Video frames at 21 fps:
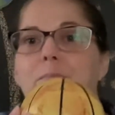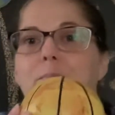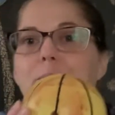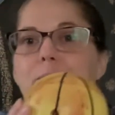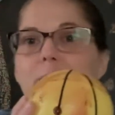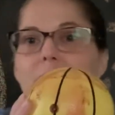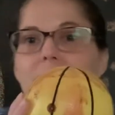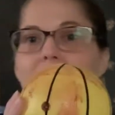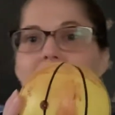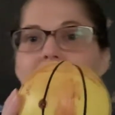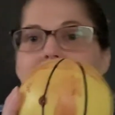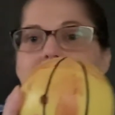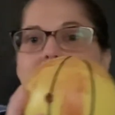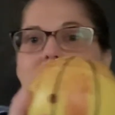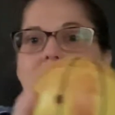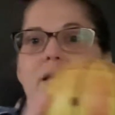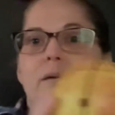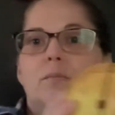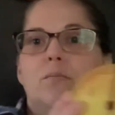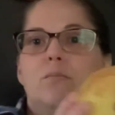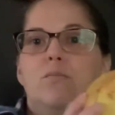But as
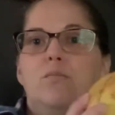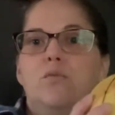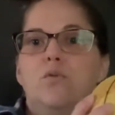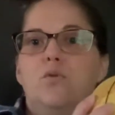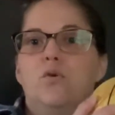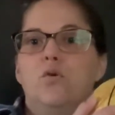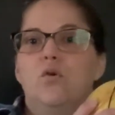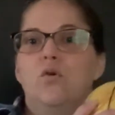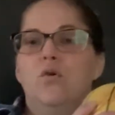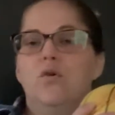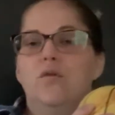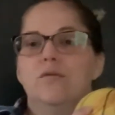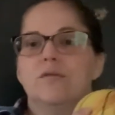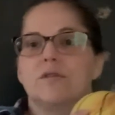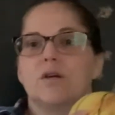it moves